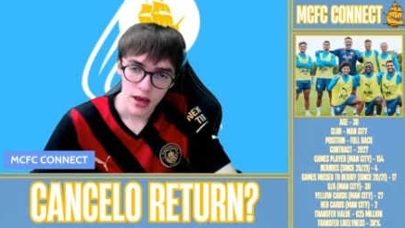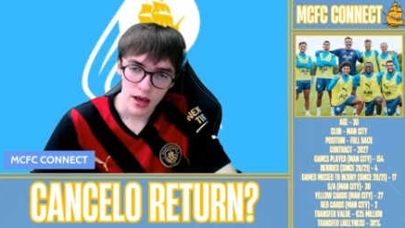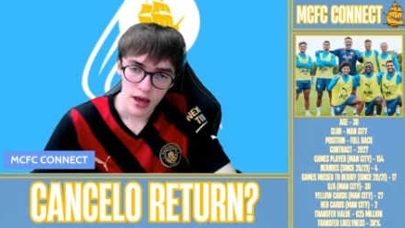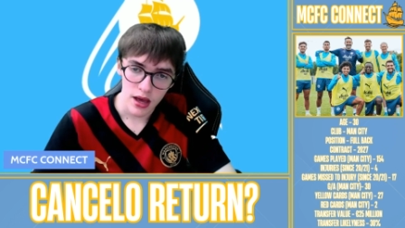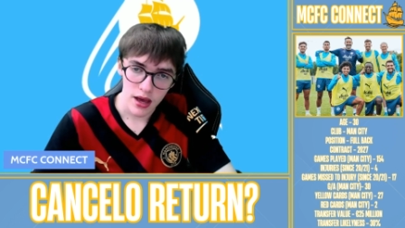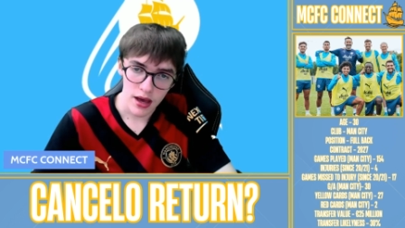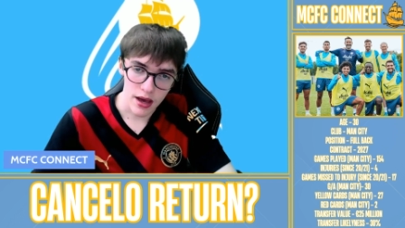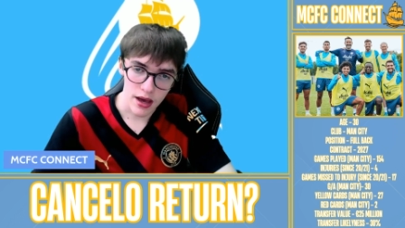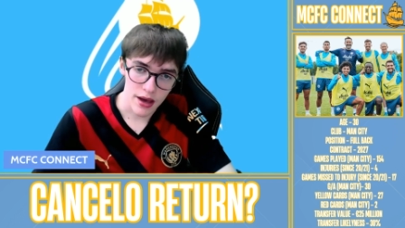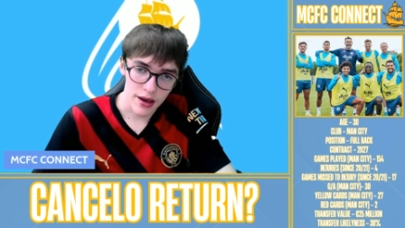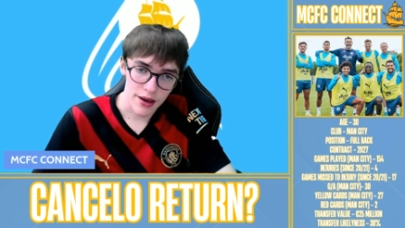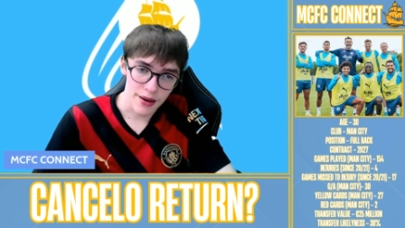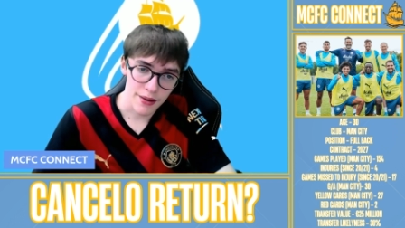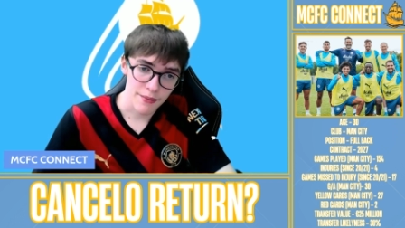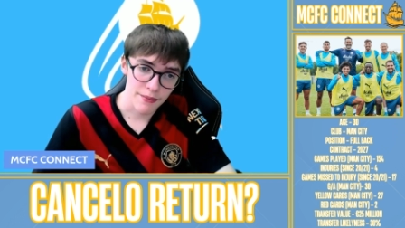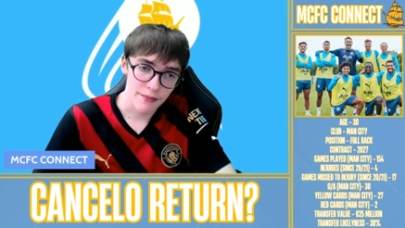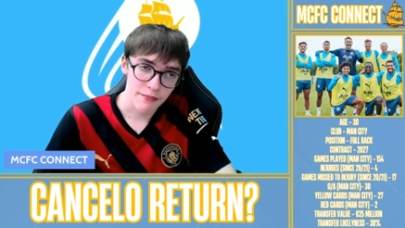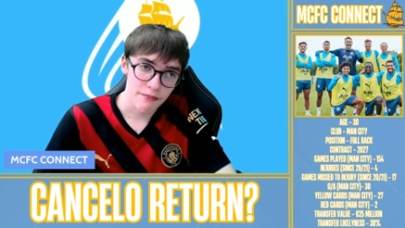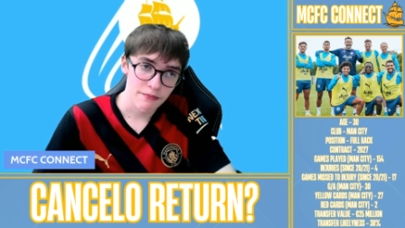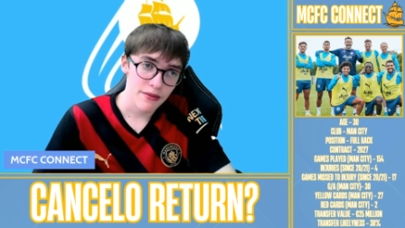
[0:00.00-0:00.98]

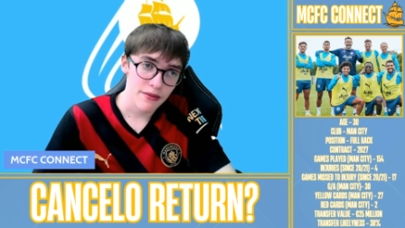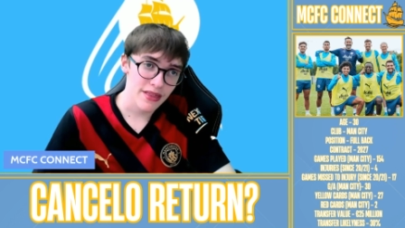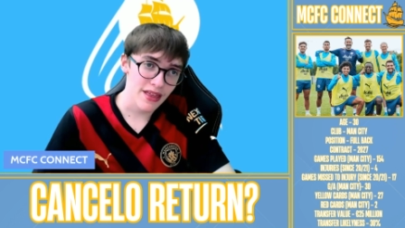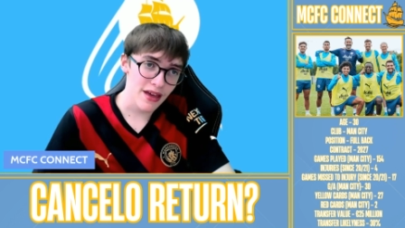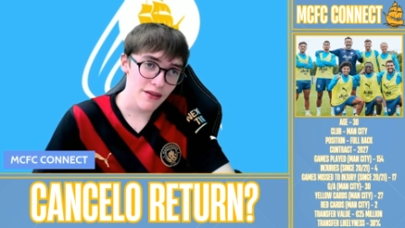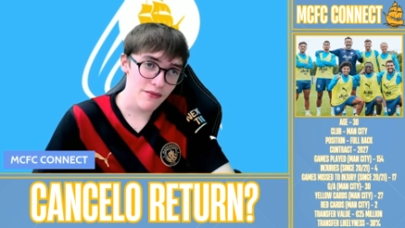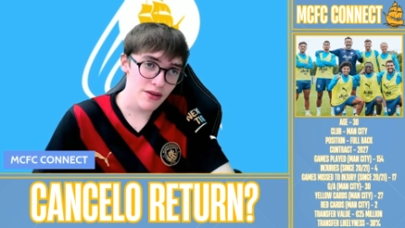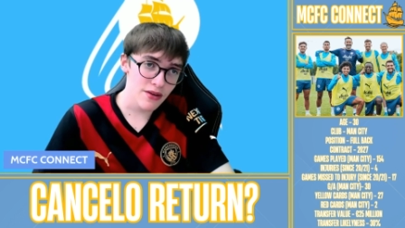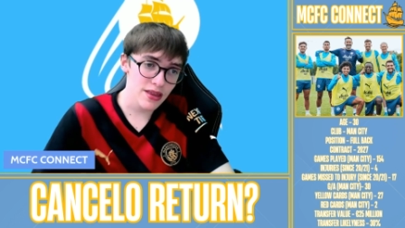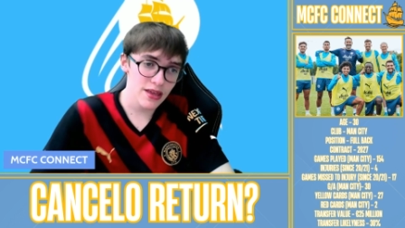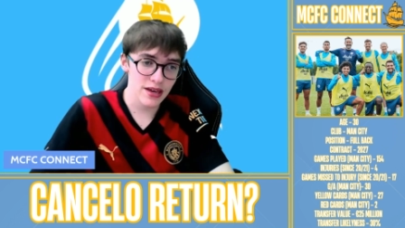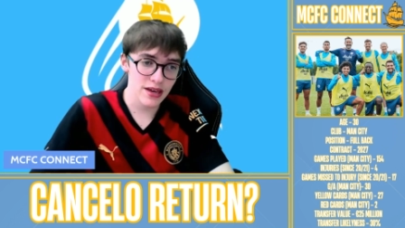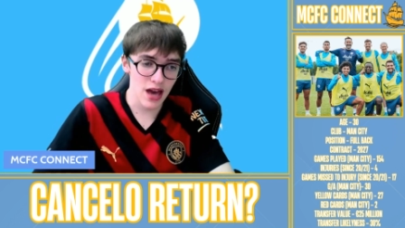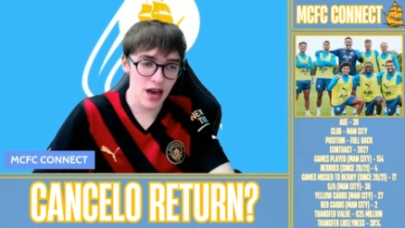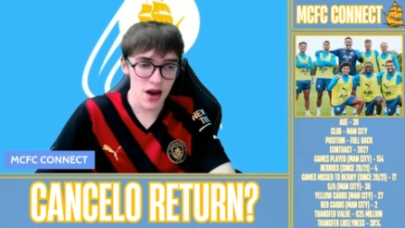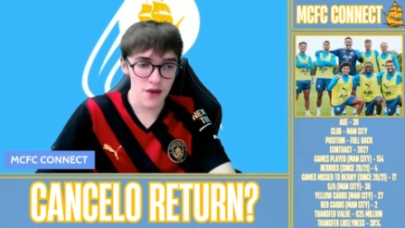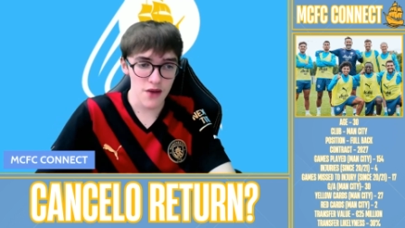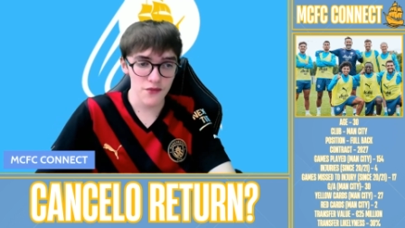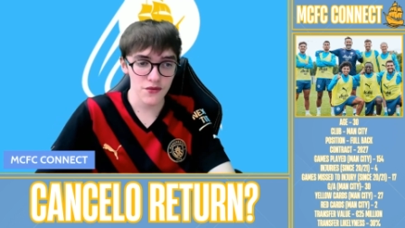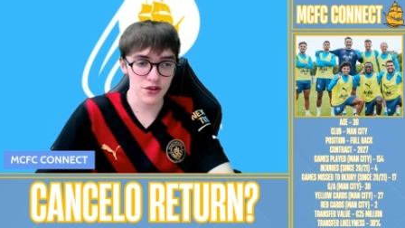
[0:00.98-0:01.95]
Um, but that really
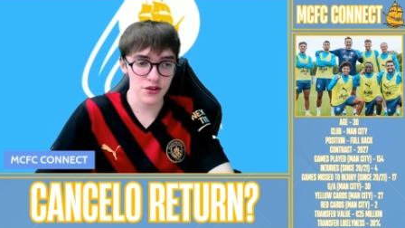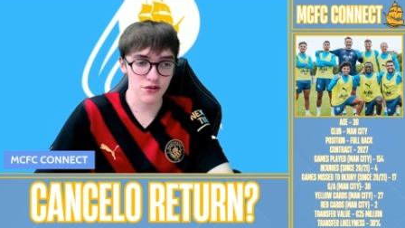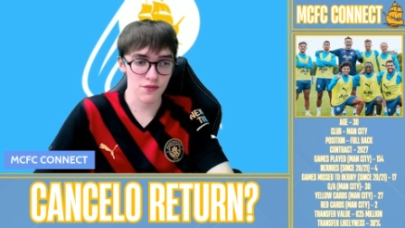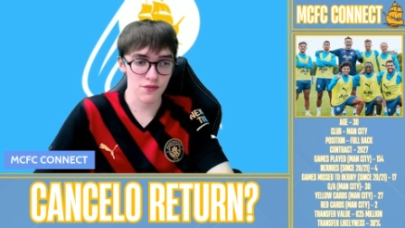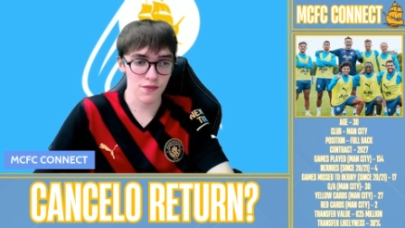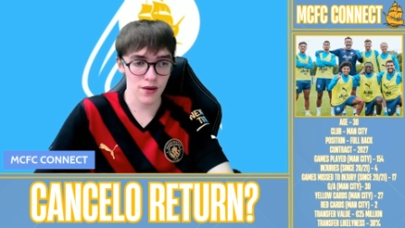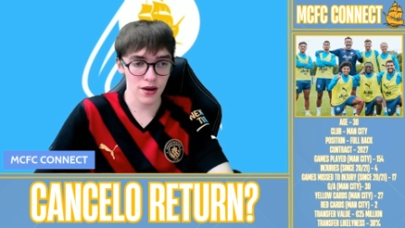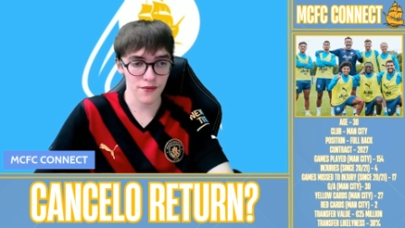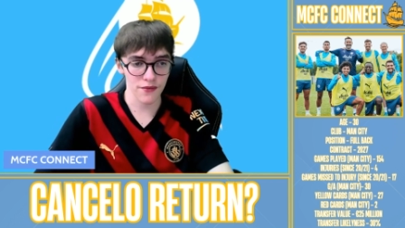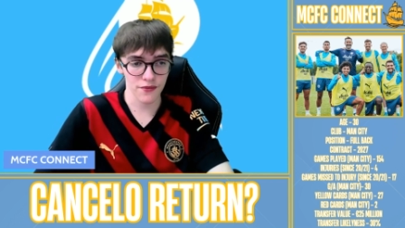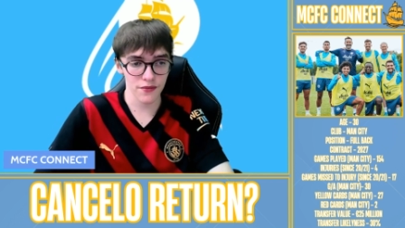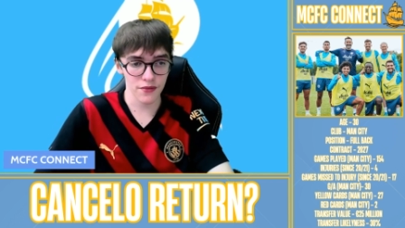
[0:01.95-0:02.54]
covers what I've